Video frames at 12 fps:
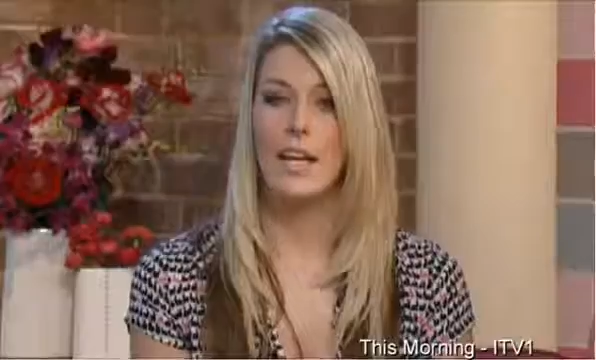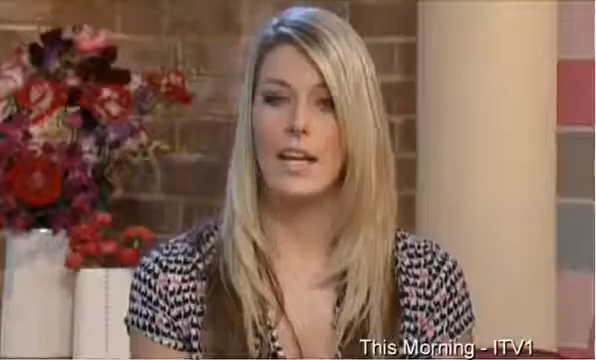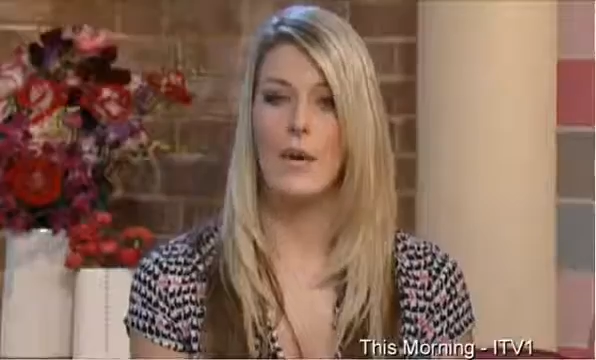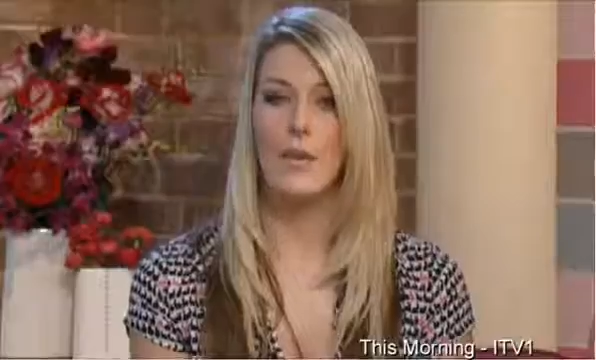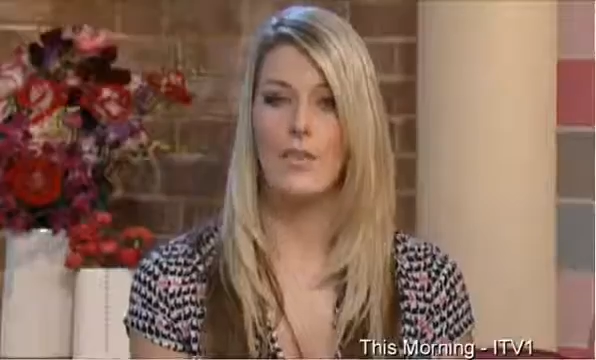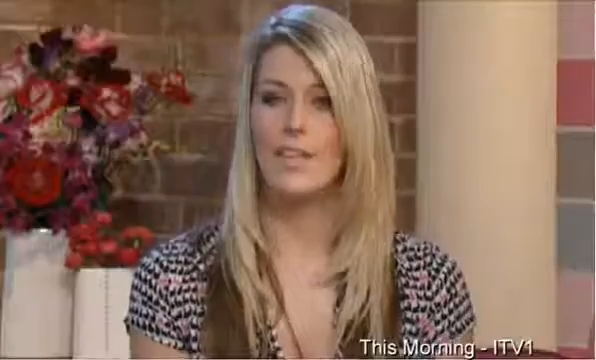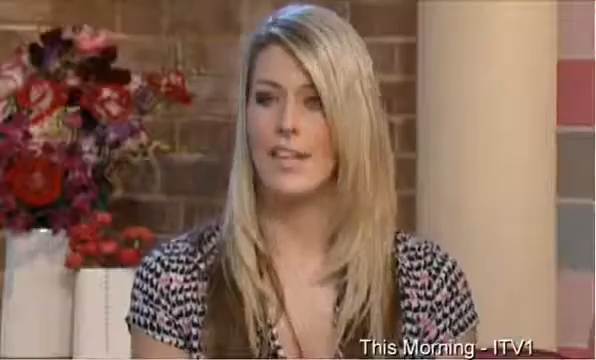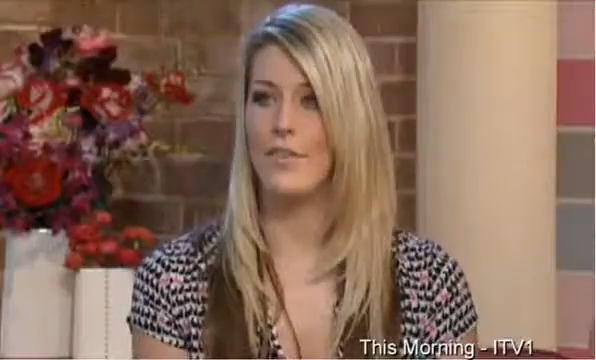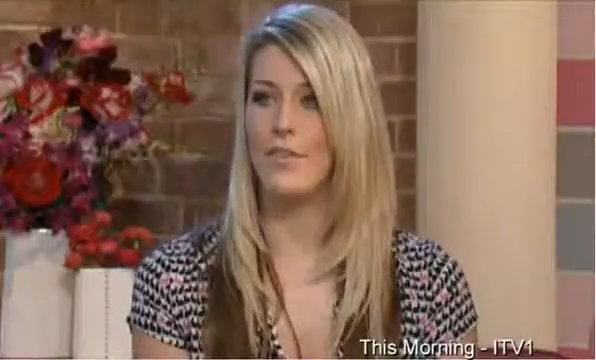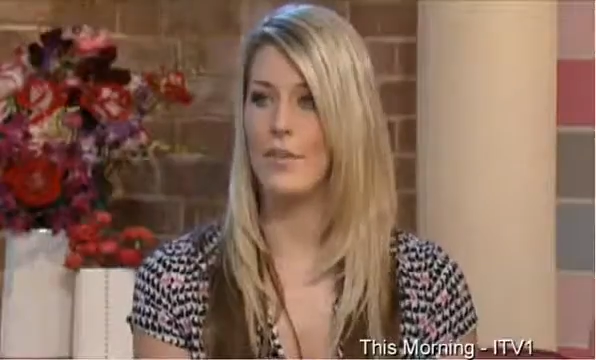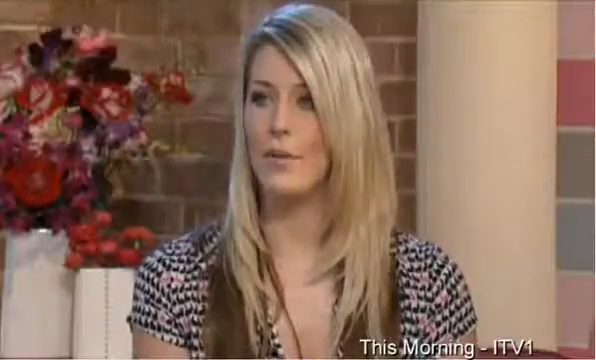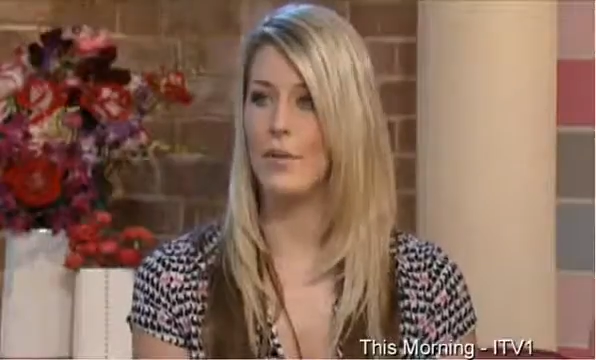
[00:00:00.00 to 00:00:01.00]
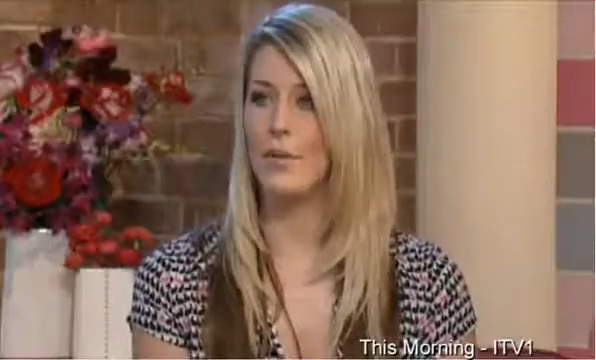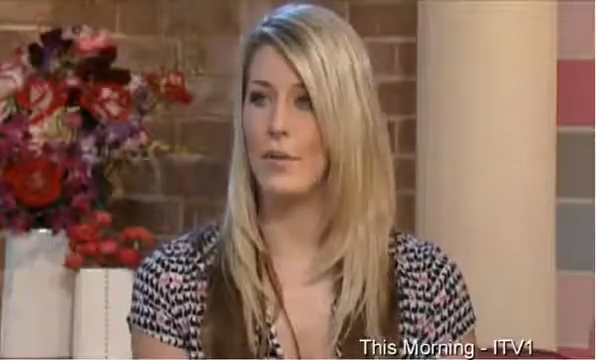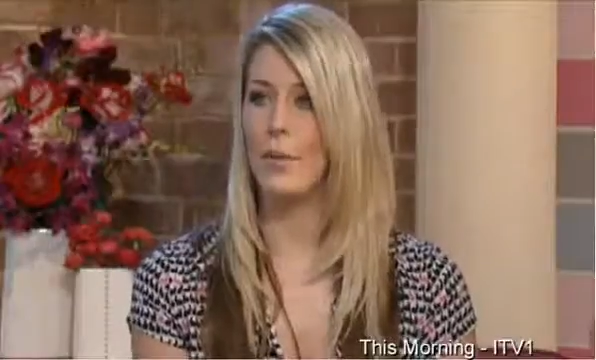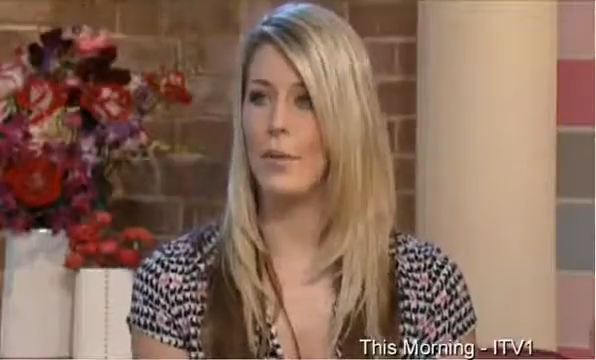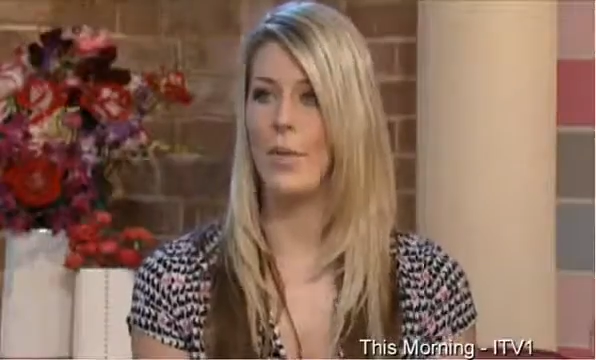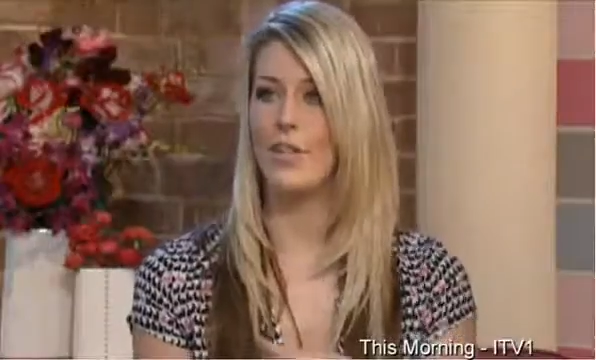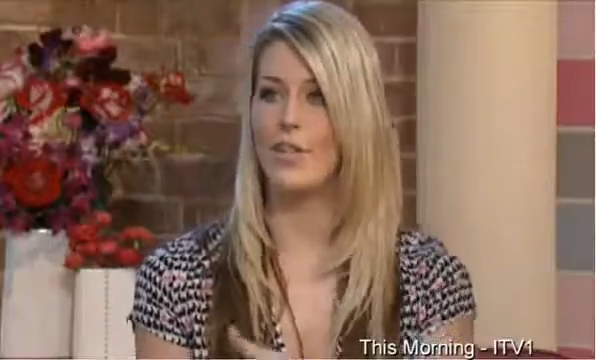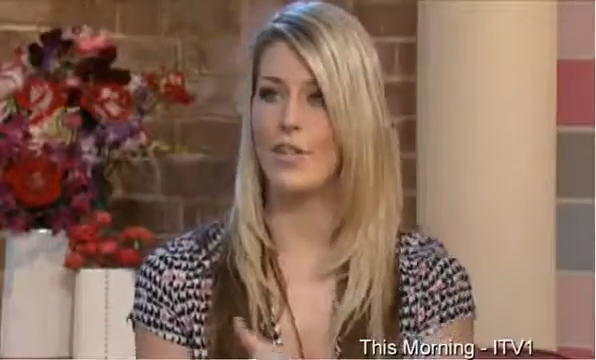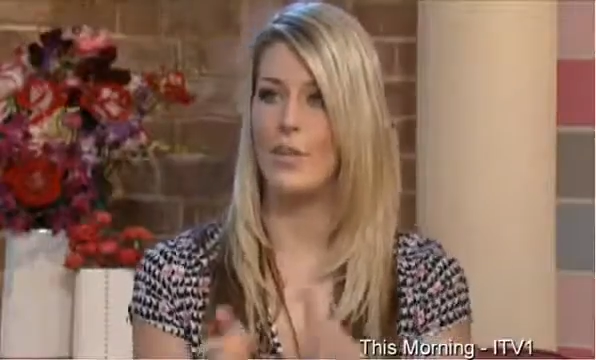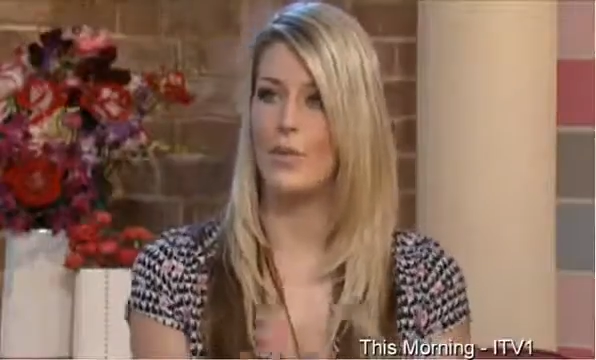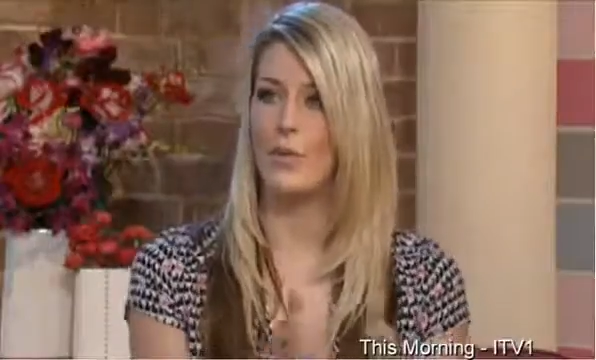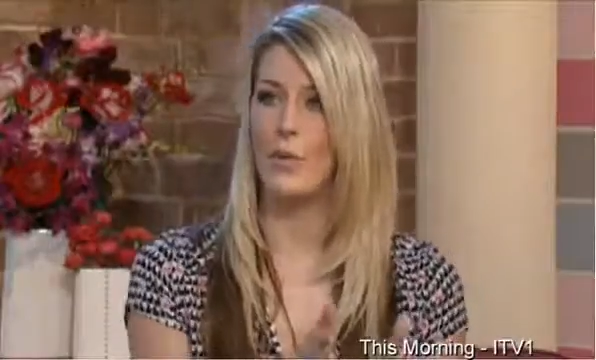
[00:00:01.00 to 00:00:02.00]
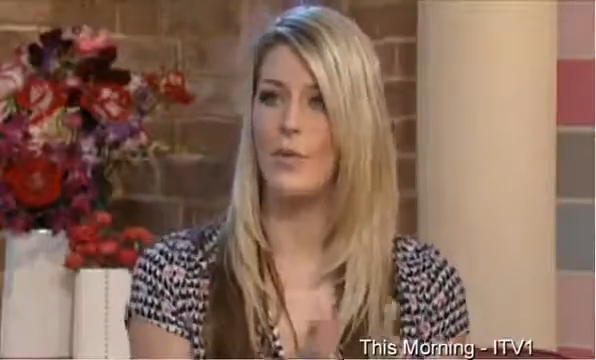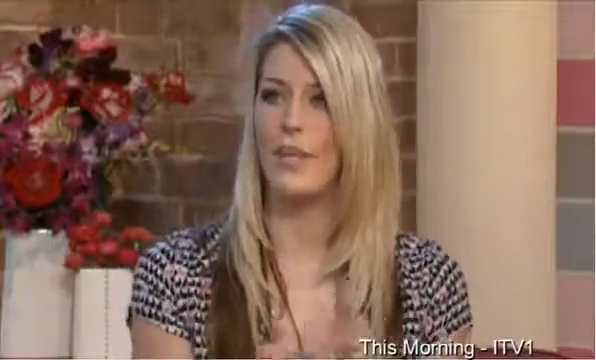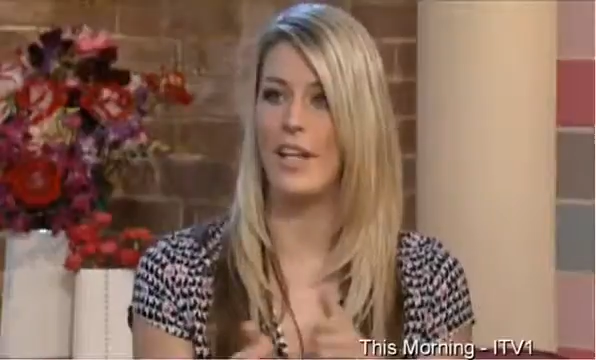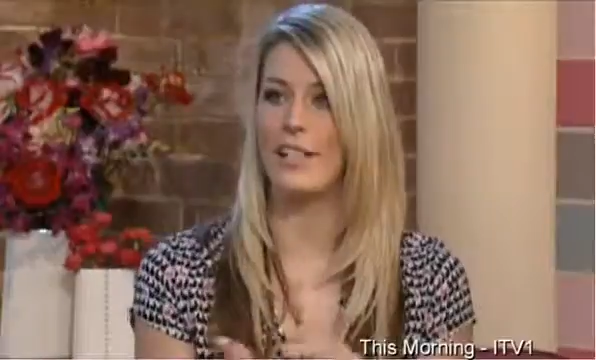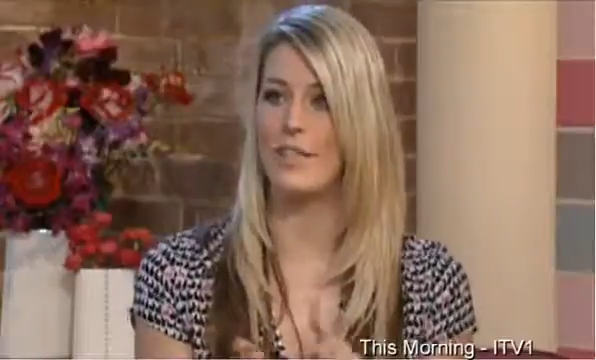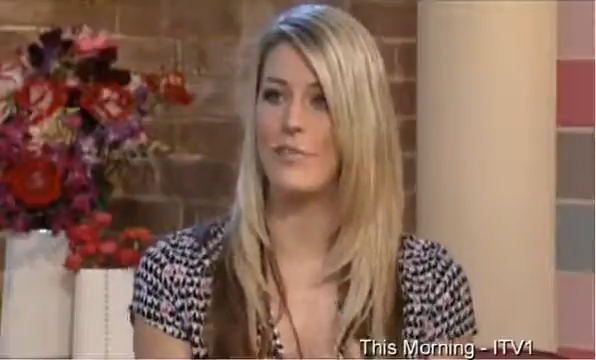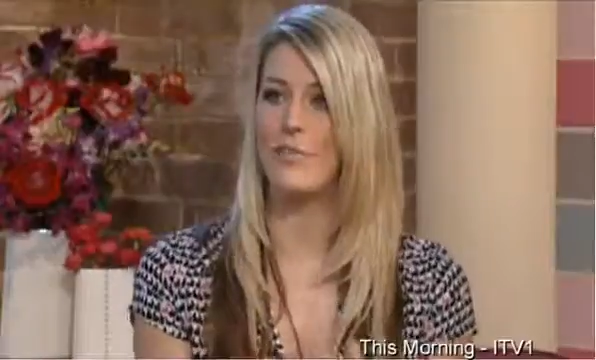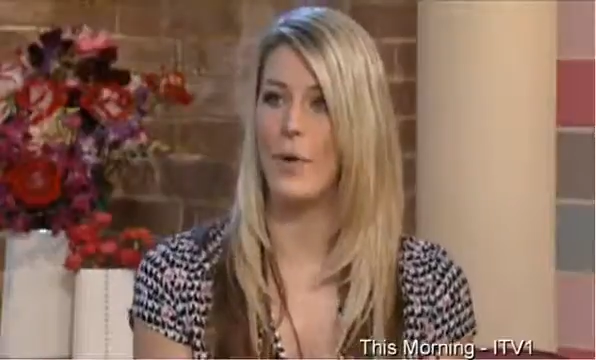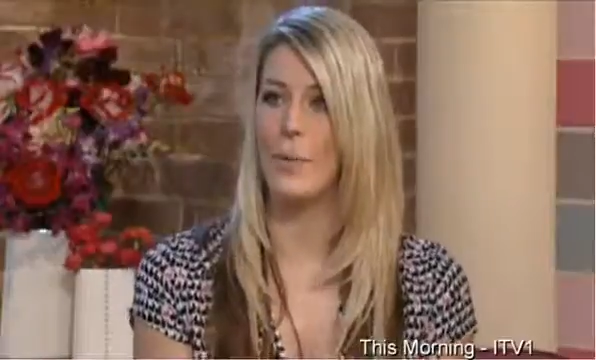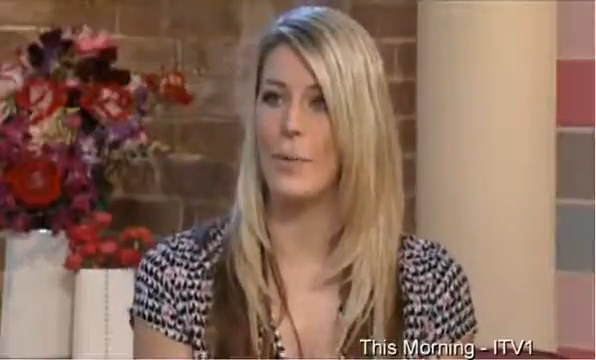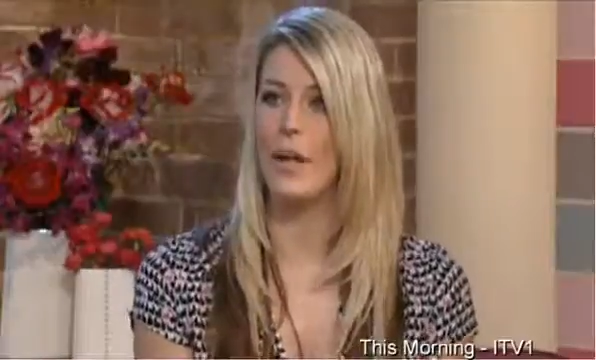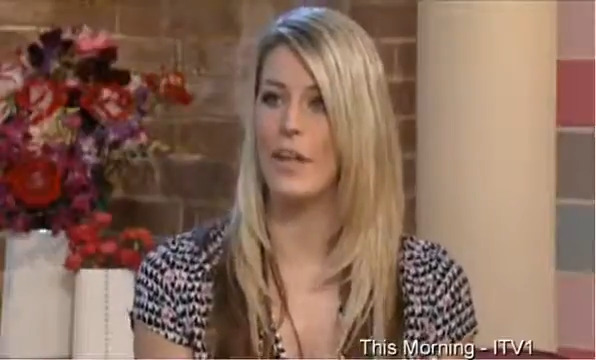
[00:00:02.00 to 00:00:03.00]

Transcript: obviously if you don't know which side you're ovulating from,